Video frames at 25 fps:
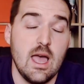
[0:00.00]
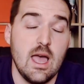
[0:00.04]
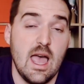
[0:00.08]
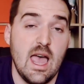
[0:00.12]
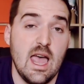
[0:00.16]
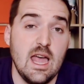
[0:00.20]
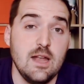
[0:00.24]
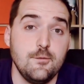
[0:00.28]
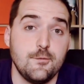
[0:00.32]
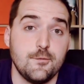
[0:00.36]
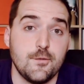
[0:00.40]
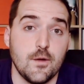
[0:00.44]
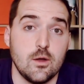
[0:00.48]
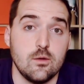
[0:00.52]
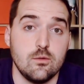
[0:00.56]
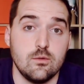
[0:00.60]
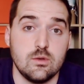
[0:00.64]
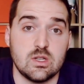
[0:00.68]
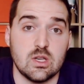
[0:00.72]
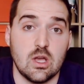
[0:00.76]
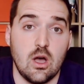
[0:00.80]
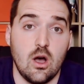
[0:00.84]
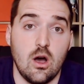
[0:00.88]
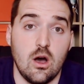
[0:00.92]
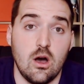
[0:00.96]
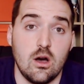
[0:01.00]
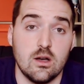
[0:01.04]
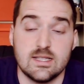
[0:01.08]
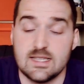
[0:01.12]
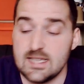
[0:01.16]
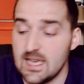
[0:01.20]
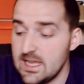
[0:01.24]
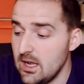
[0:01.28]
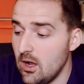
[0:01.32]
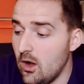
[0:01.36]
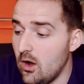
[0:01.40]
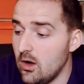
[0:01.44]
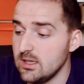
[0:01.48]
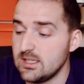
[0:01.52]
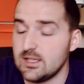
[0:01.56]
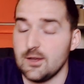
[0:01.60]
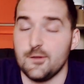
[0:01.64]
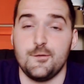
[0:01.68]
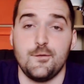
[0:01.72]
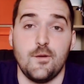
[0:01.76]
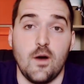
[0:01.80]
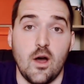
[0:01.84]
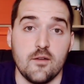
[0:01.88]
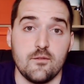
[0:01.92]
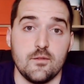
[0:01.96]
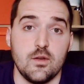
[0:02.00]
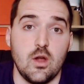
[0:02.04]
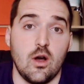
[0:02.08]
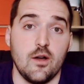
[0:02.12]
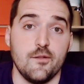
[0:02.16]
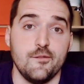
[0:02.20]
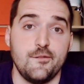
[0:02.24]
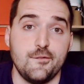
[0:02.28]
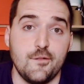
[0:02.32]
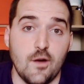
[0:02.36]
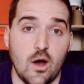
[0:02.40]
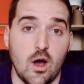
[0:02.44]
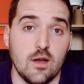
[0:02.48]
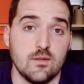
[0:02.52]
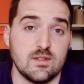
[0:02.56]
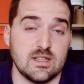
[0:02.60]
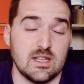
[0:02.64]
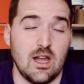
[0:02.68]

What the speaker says: headphones are Sennheiser 595s,